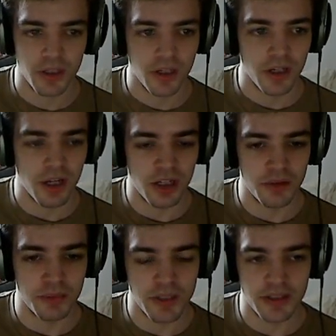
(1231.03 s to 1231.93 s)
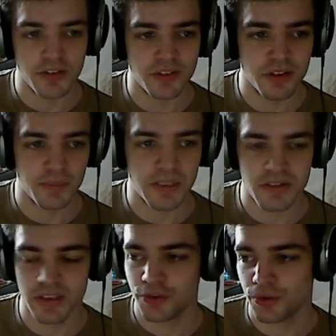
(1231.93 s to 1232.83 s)
And this is
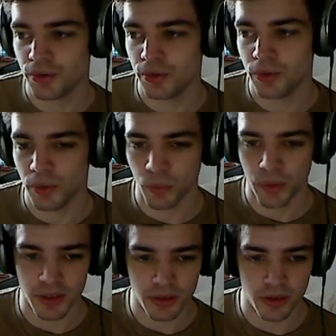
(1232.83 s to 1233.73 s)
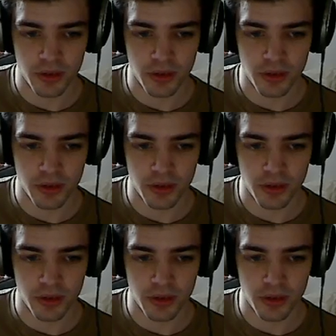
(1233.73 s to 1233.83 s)
especially true when